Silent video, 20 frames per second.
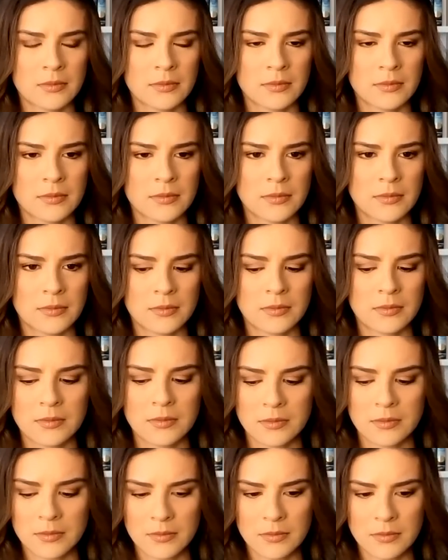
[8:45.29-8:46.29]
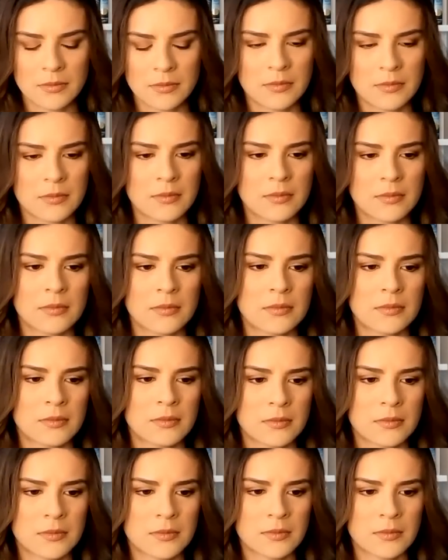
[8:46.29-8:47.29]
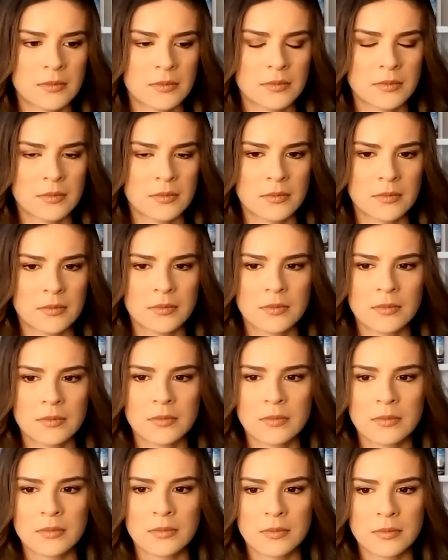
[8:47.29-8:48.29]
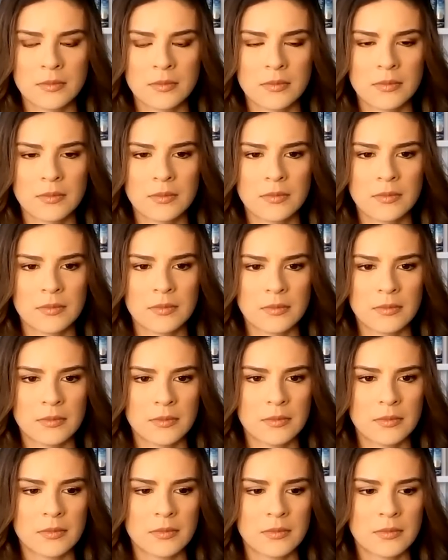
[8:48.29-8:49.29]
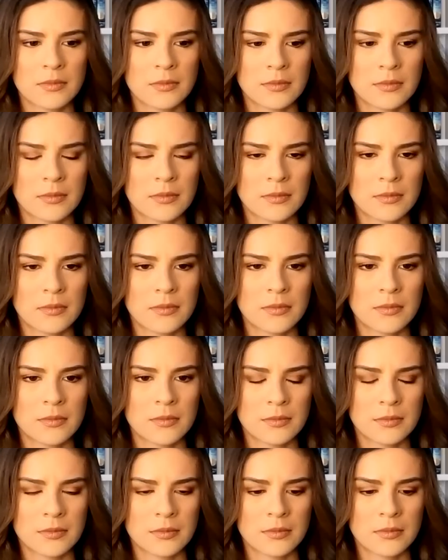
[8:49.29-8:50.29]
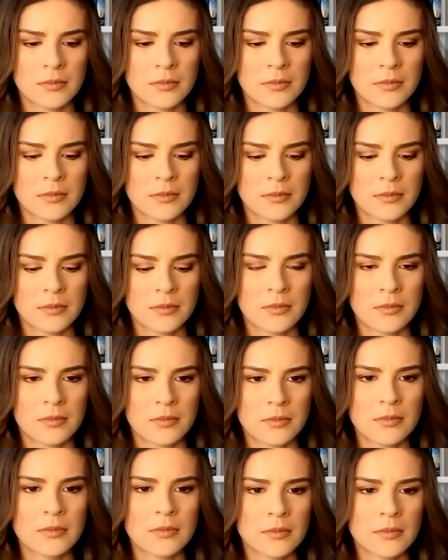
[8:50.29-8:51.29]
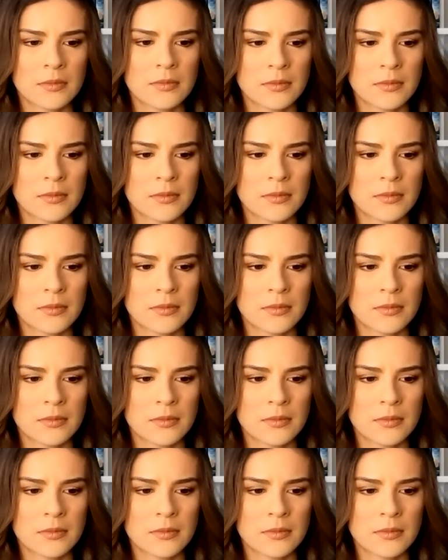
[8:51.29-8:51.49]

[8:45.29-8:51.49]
(not speaking)